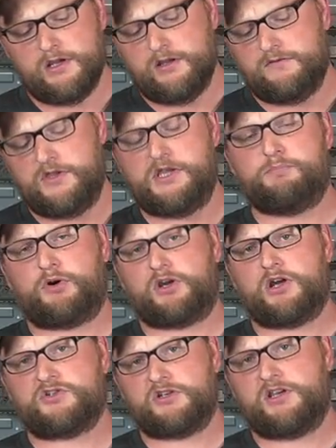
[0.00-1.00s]
The
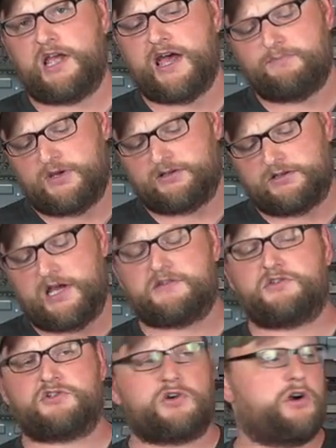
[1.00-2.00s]
percussion cap
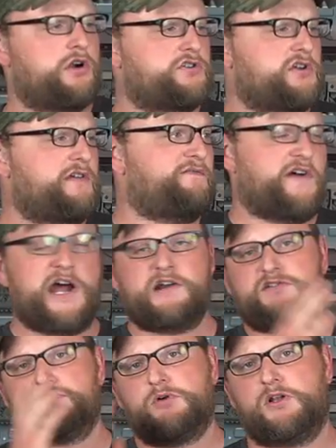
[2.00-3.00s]
ignites the charge and
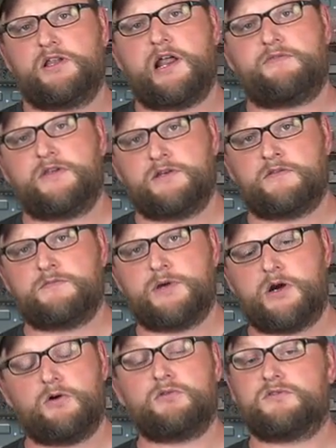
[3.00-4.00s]
fires the bullet out the end of the
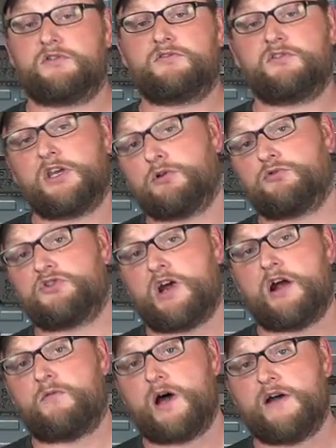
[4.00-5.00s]
barrel. It's a single
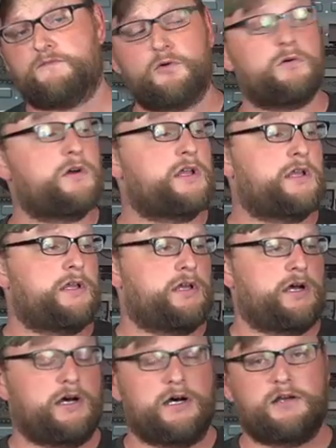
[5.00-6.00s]
shot rifle.
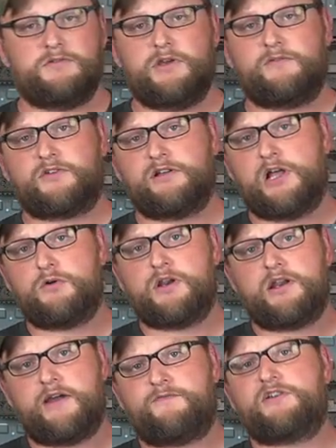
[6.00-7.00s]
You have to load it
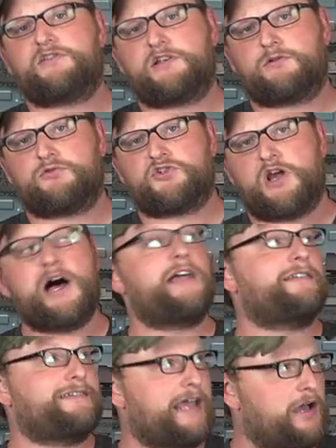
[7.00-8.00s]
every single
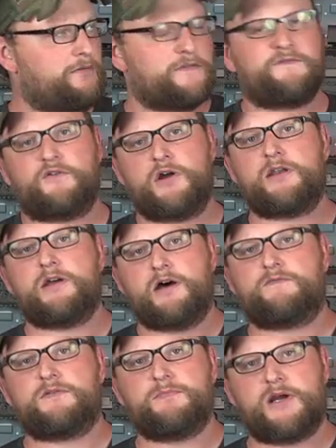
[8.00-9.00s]
shot down the front
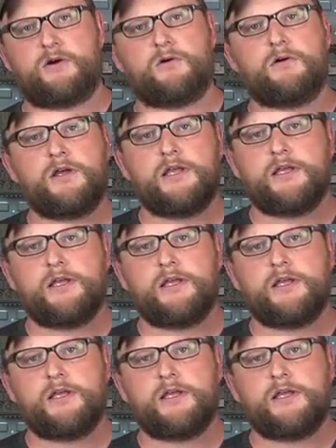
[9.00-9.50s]
of the barrel.